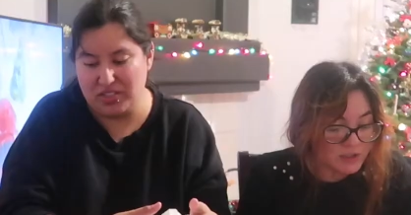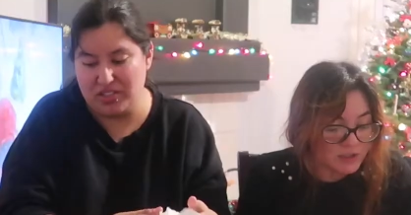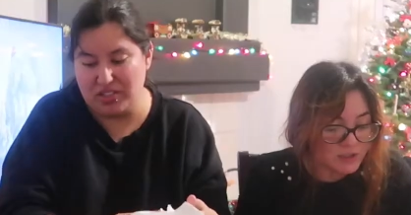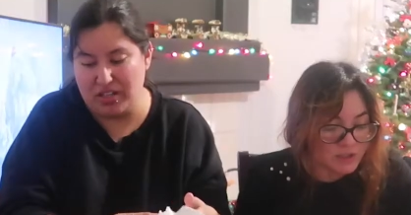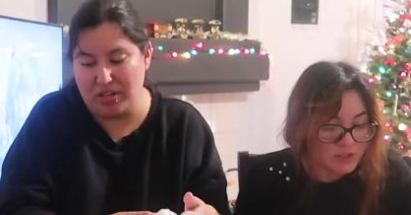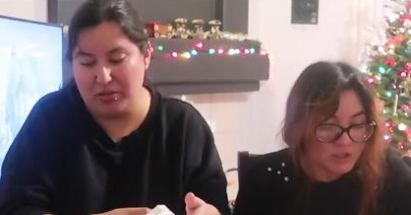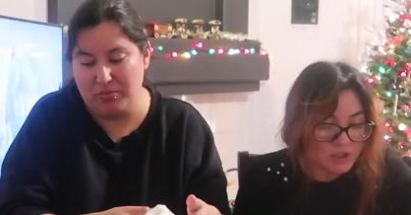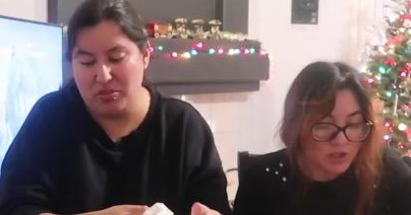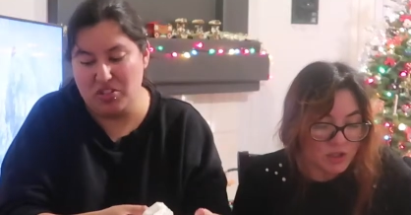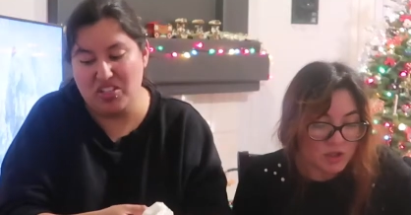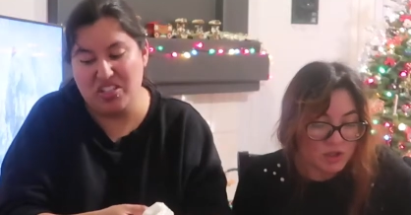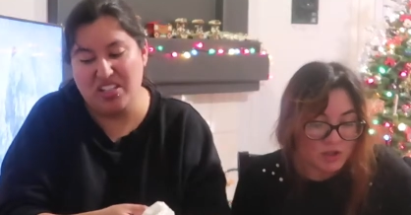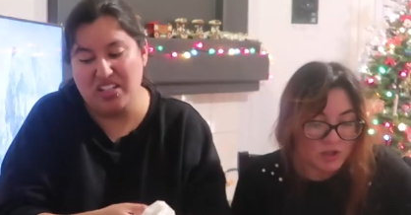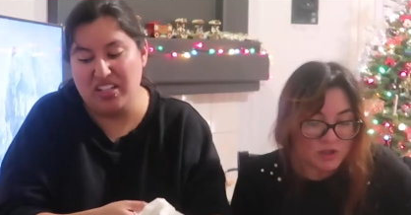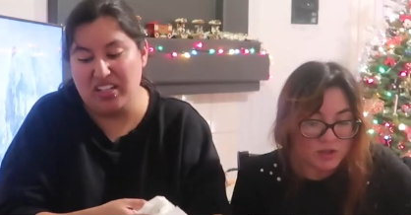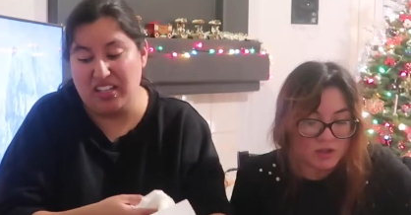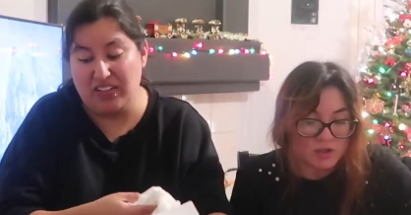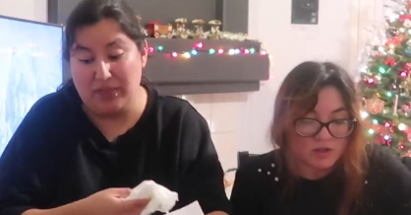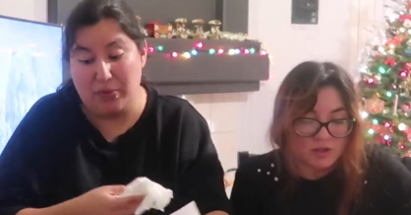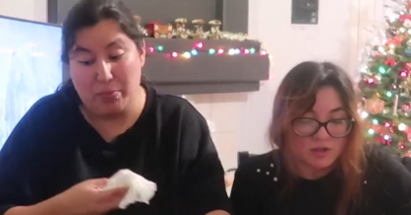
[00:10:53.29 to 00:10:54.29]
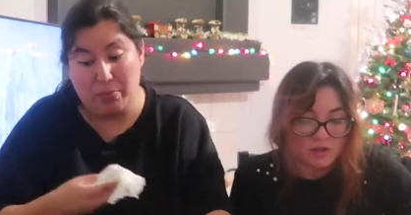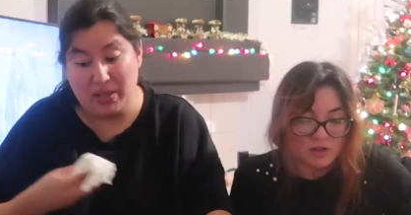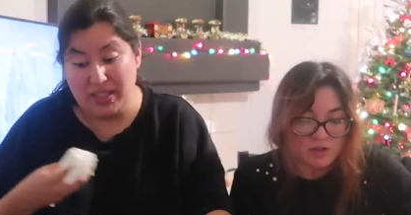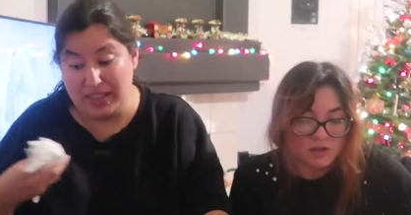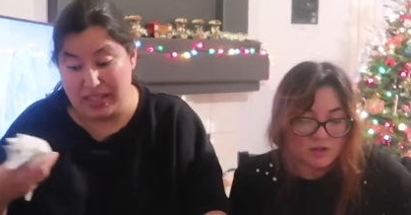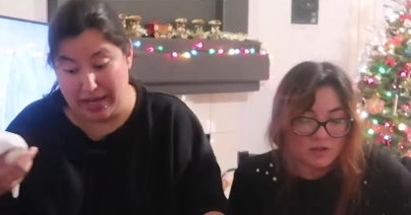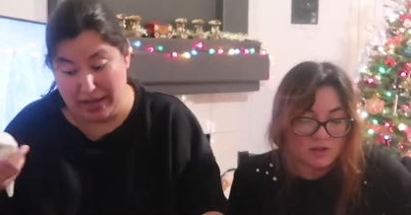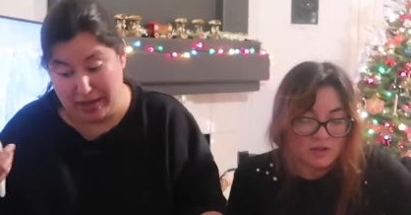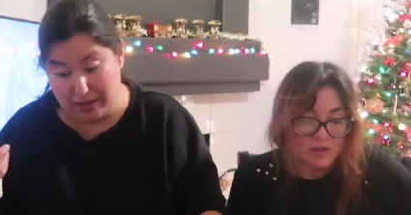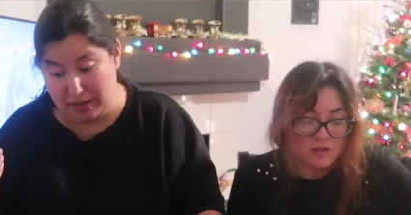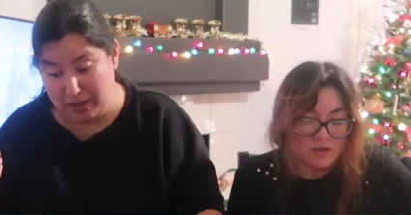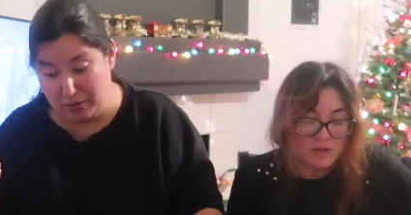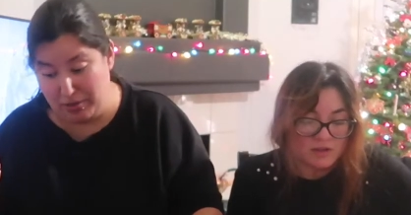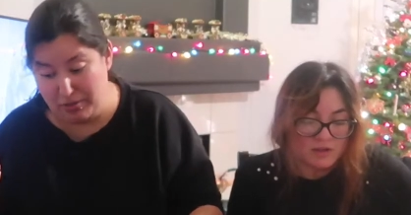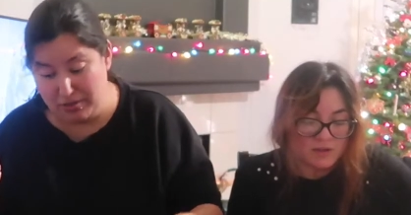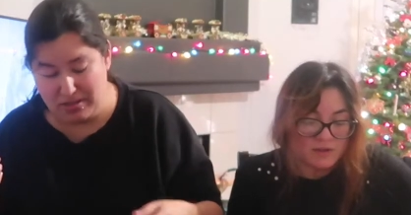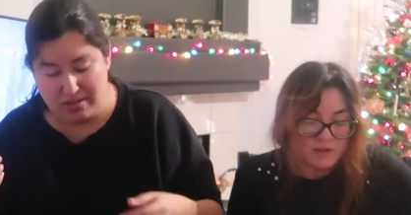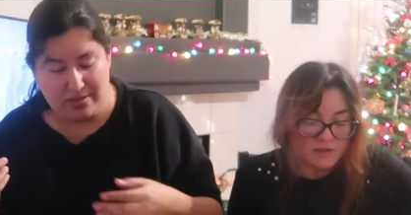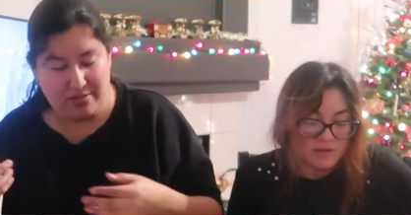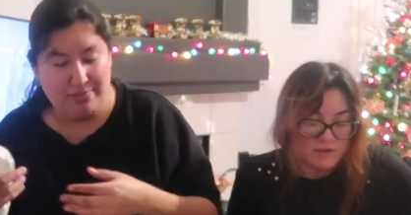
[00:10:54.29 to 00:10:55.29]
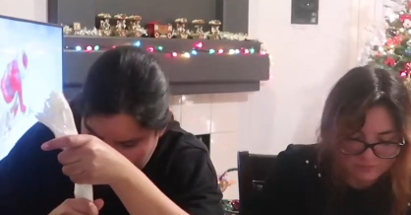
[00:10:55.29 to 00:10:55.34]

Speaker 1: So now I'm just gonna give up on that house.